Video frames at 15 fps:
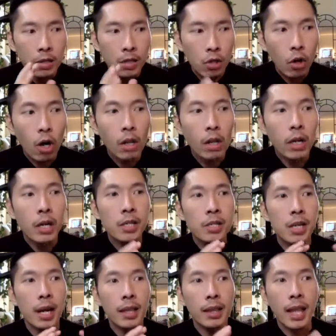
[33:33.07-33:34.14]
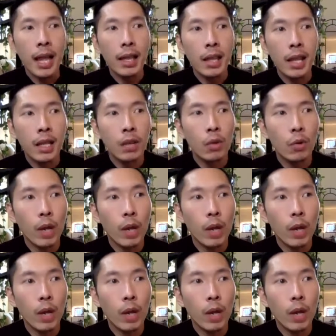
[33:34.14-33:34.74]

scholars attending to